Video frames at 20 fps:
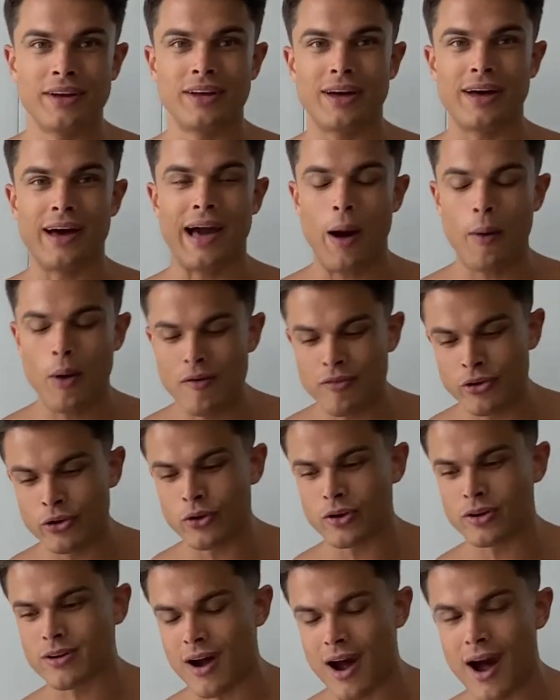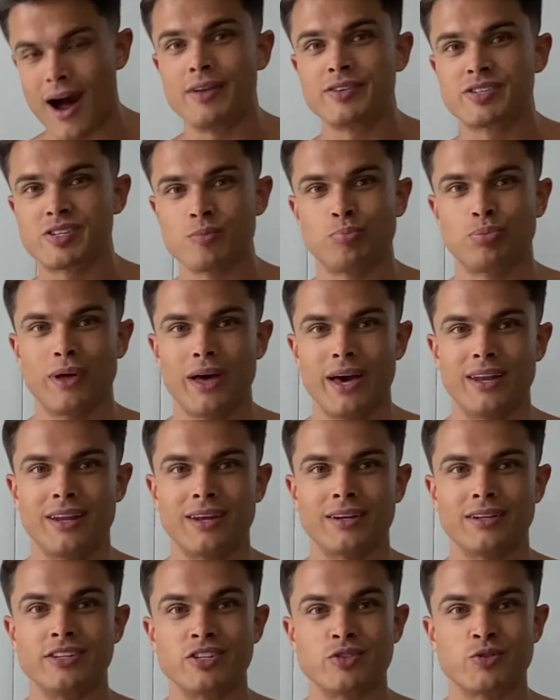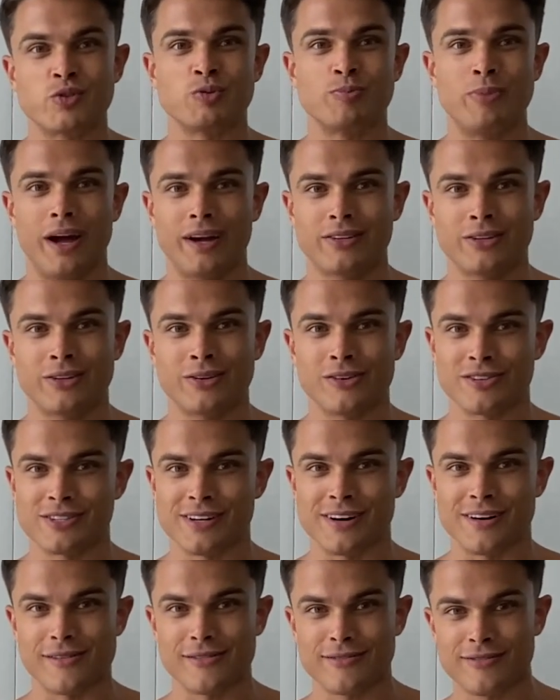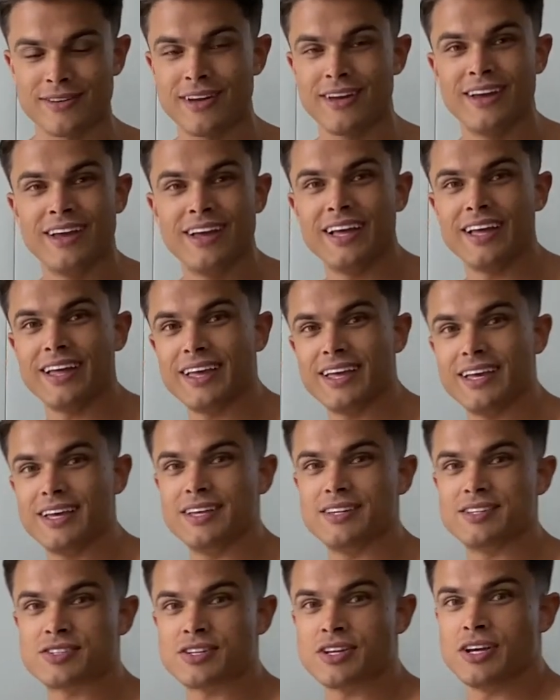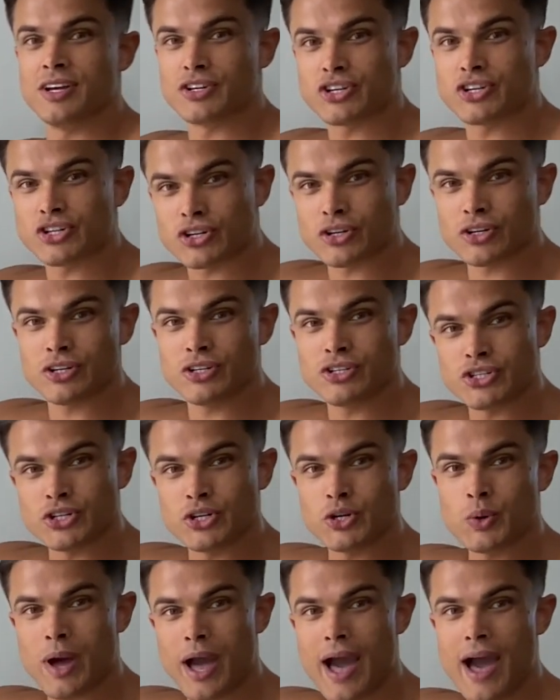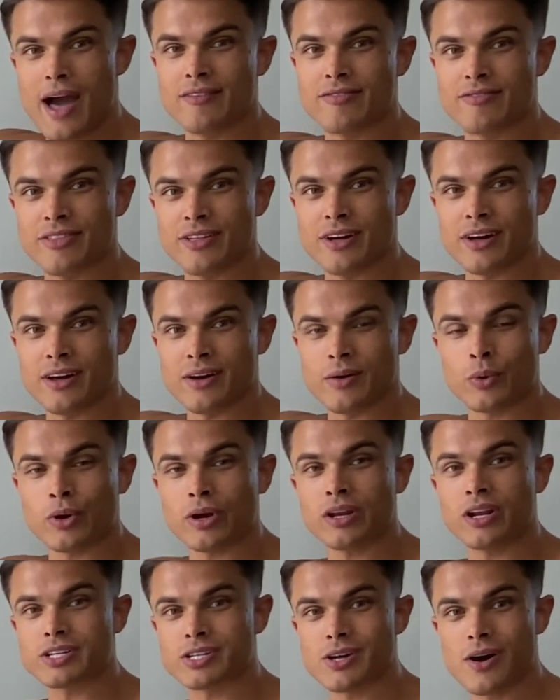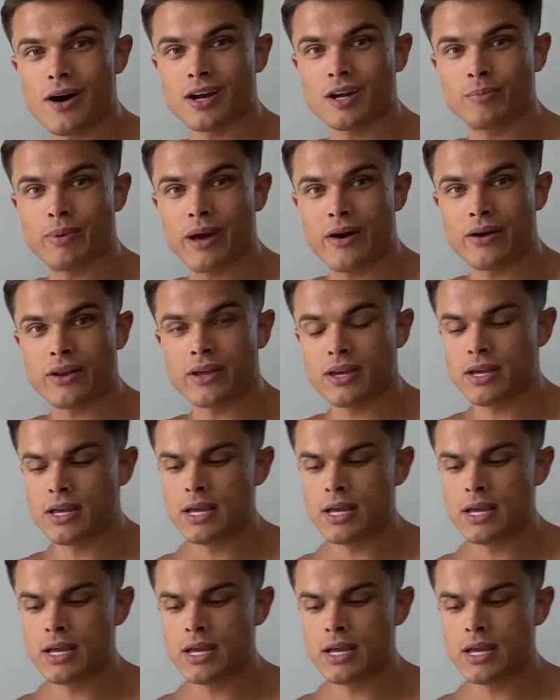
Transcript: however you're contemplating disrespecting yourself? Should you have the, we're going to talk about it.